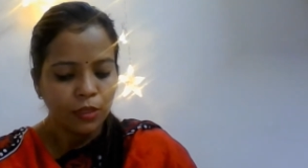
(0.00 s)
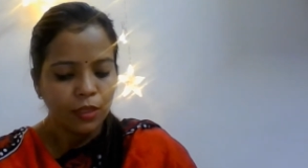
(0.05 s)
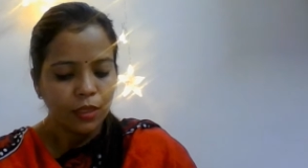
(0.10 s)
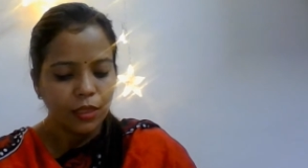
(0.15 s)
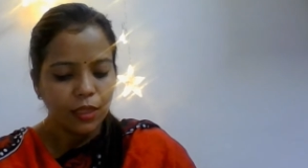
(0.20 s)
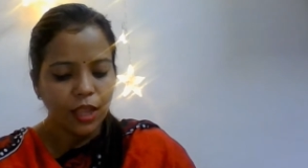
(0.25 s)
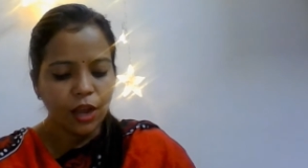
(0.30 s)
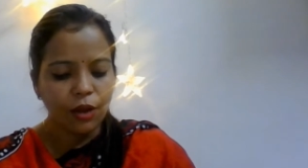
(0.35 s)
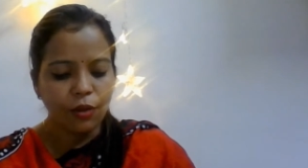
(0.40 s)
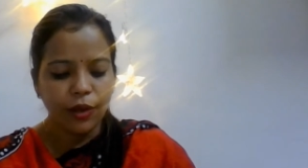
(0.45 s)

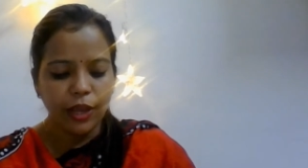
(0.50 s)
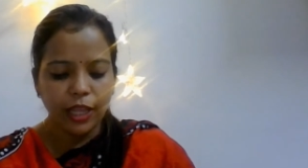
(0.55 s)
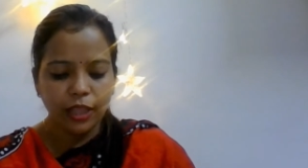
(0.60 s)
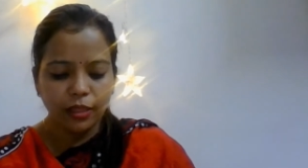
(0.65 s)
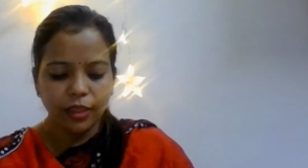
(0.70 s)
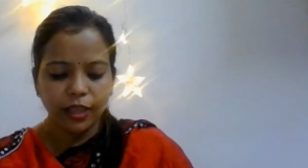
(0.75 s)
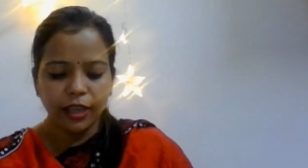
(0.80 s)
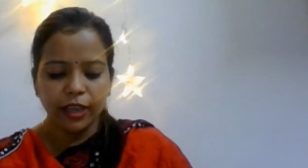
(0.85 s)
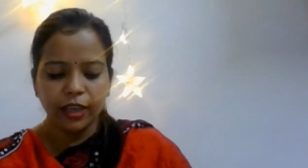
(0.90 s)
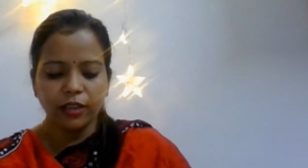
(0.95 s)
Now in
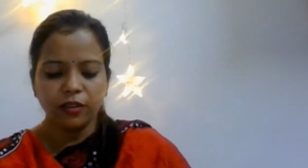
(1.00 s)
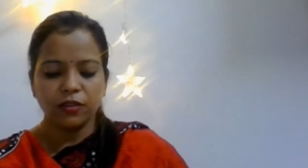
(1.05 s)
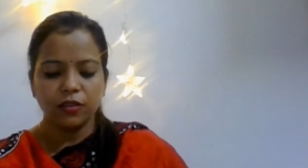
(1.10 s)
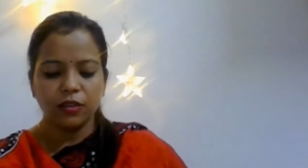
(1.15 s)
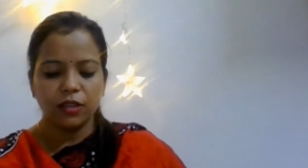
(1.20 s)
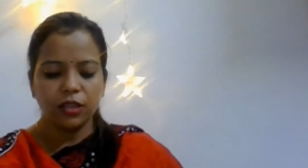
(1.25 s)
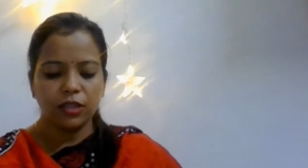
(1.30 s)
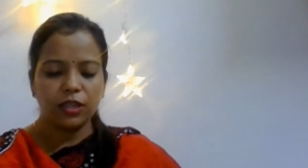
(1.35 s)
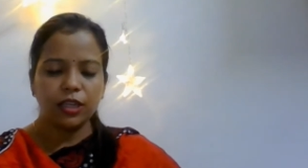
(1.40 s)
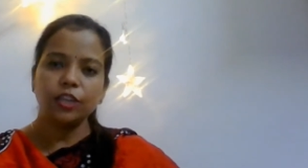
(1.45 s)
this,
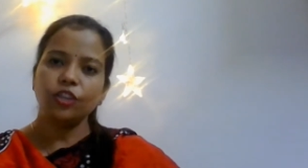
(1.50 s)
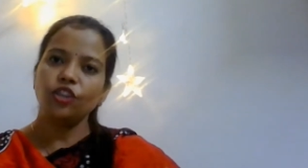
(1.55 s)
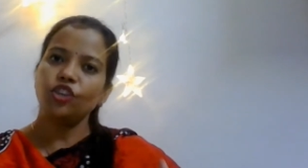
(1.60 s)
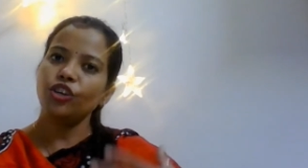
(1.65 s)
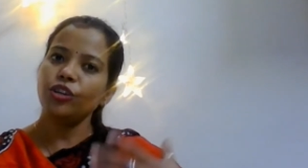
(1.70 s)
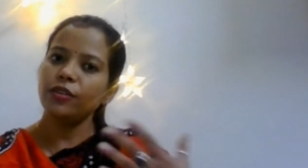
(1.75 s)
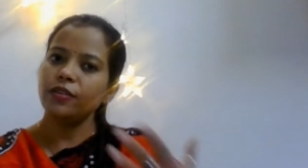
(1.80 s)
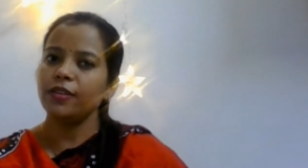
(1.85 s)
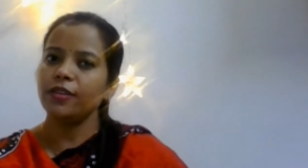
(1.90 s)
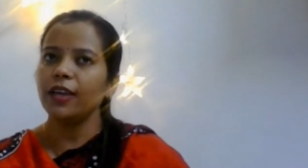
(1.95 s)
the teacher
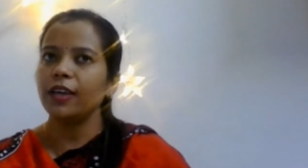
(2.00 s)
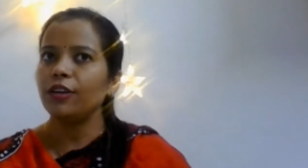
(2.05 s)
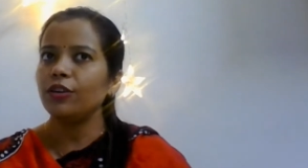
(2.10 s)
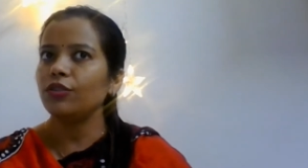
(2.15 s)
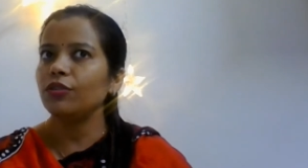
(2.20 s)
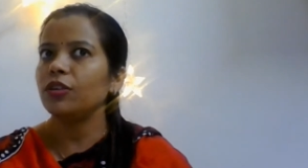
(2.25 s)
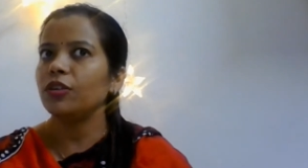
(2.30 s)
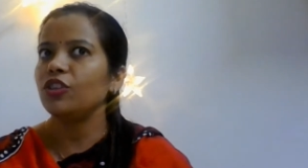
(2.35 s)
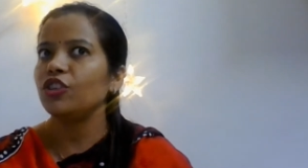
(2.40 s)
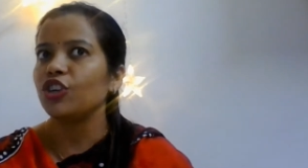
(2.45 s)
said to
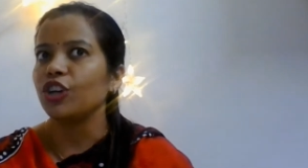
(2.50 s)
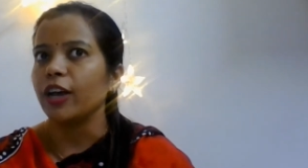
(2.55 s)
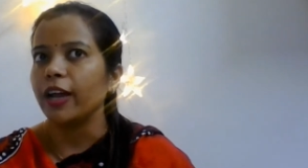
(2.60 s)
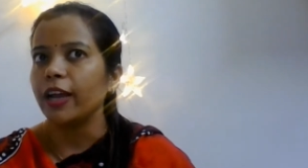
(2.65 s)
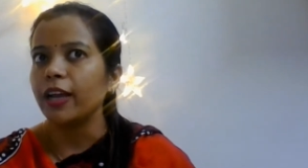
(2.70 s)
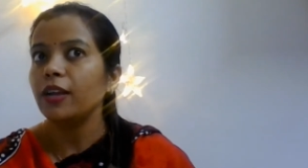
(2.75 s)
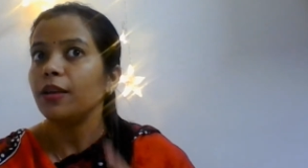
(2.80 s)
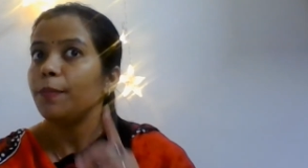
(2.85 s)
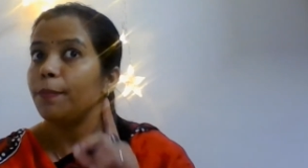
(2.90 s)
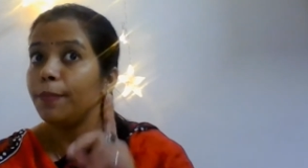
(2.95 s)
the
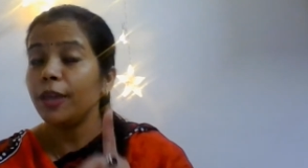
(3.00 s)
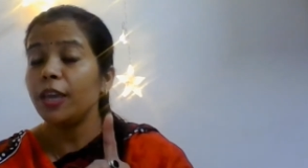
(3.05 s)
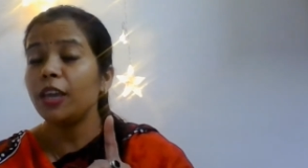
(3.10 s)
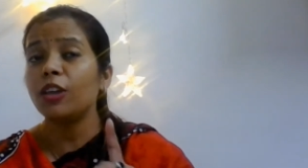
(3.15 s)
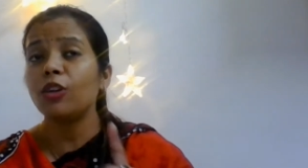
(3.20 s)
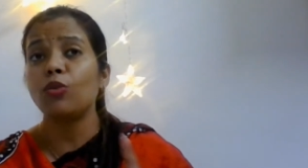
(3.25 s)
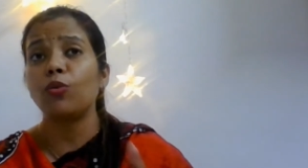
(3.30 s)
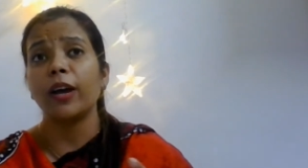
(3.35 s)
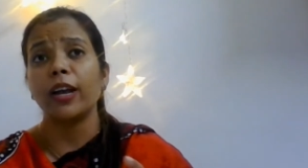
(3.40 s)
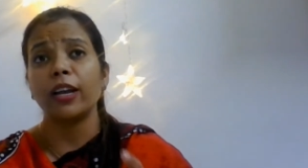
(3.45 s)
child, "Be
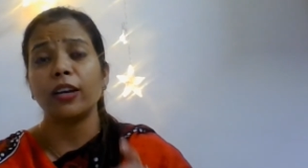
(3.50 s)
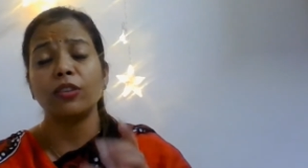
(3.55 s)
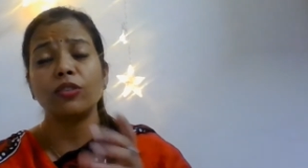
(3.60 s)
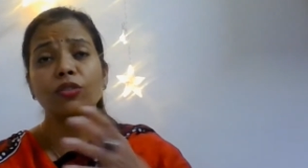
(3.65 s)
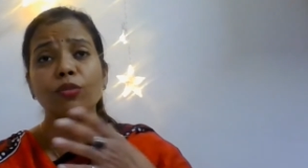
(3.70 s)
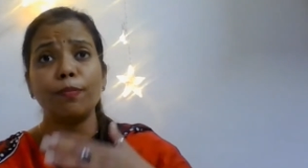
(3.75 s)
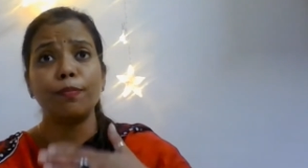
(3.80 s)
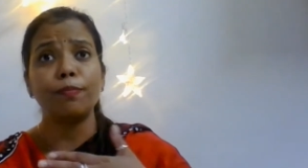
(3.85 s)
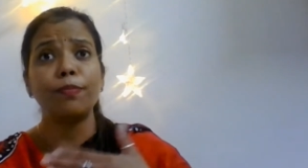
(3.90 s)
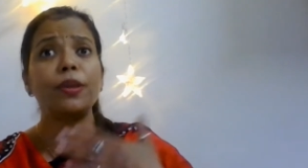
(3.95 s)
quiet."
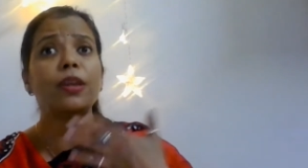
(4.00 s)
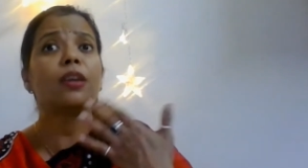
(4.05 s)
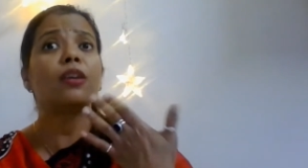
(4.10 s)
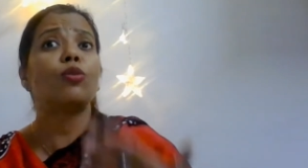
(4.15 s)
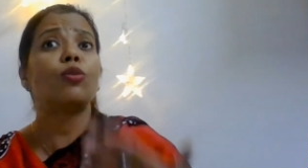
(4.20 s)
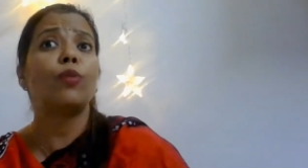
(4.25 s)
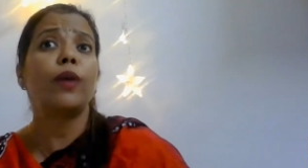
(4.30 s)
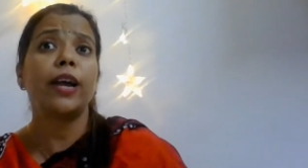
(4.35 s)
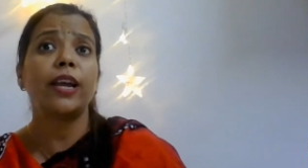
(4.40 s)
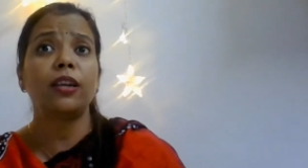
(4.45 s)
So be
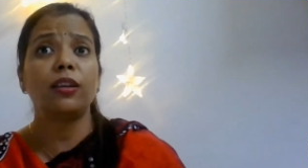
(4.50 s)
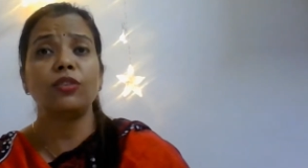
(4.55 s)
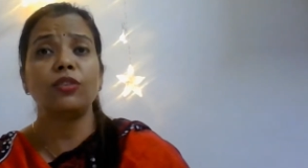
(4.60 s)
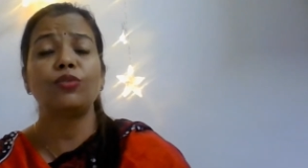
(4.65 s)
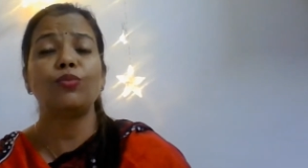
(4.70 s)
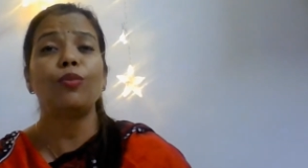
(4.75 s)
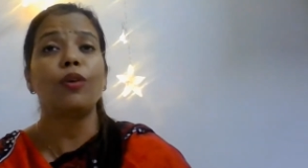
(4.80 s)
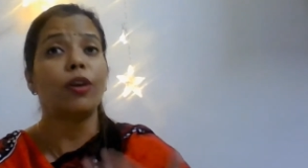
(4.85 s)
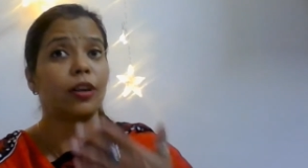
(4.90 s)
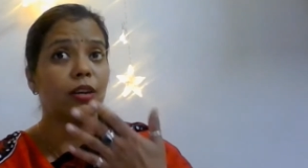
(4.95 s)
quiet is
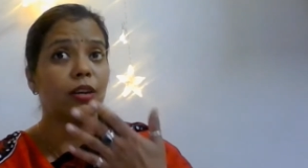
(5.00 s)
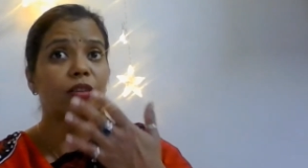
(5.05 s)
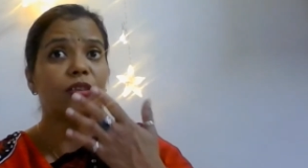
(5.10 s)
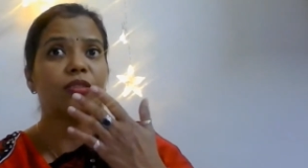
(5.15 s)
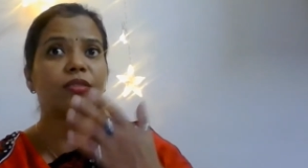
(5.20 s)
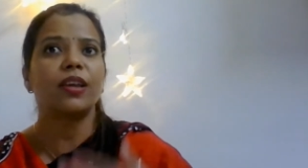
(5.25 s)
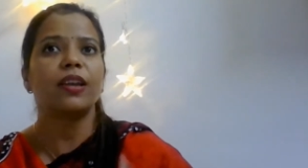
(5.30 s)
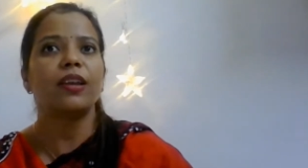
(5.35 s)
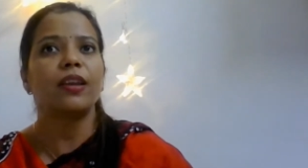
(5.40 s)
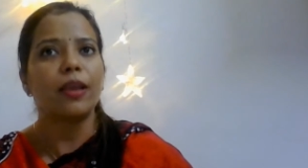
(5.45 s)
what? It is
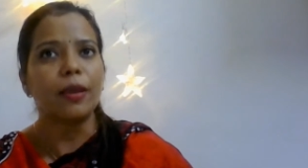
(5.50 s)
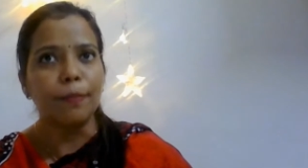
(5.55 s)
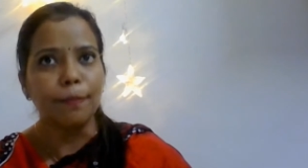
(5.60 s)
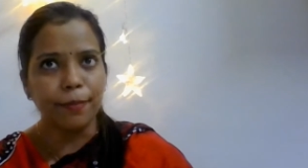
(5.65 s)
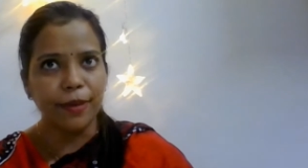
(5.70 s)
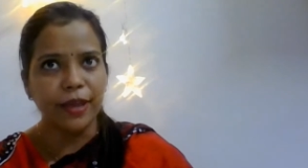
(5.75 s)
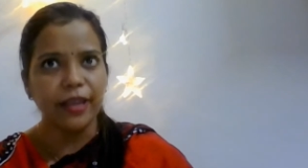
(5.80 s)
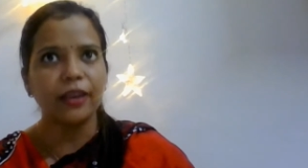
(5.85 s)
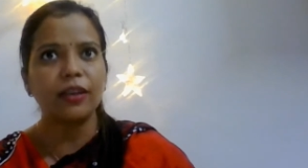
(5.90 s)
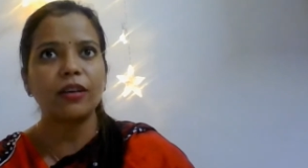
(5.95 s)
an
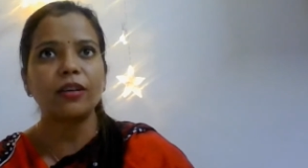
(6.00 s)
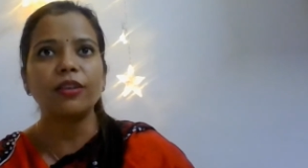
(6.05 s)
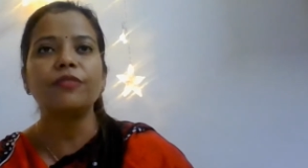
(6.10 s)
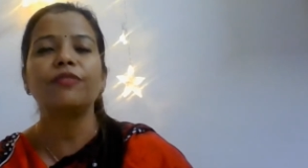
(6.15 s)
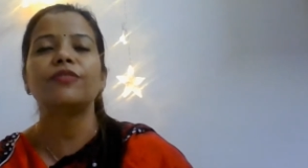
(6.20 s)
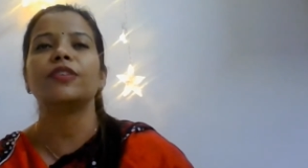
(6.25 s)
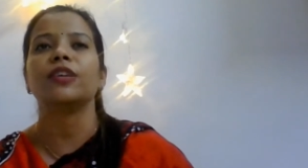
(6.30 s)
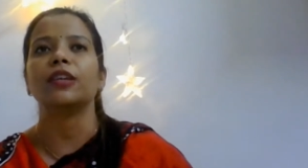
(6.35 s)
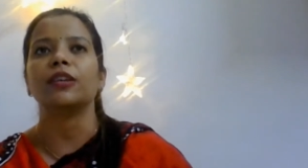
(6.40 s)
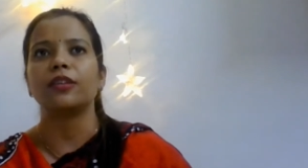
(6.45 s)
imperative
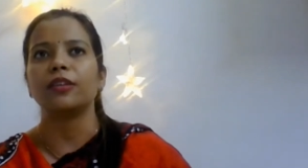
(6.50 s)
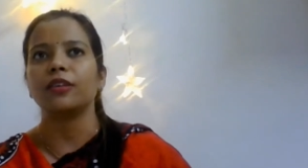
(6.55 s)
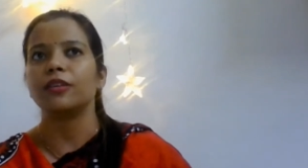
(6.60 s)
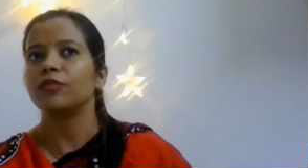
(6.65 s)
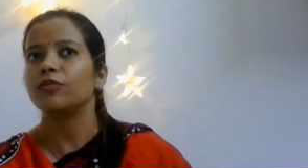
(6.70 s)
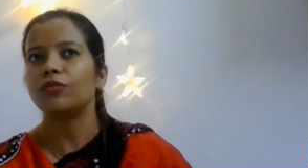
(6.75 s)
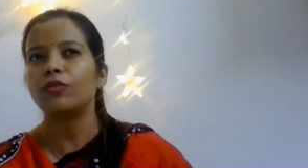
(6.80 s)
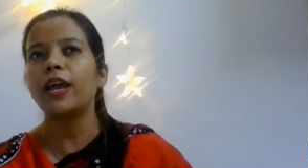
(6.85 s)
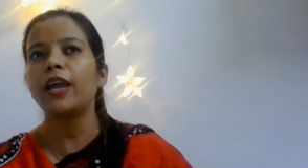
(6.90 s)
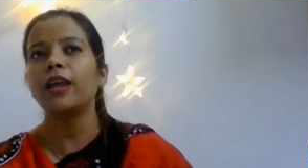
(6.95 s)
sentence,
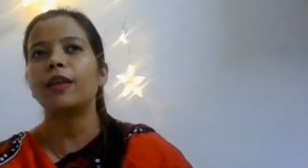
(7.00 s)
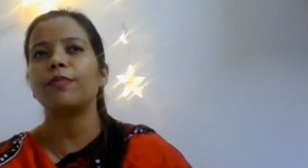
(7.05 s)
right?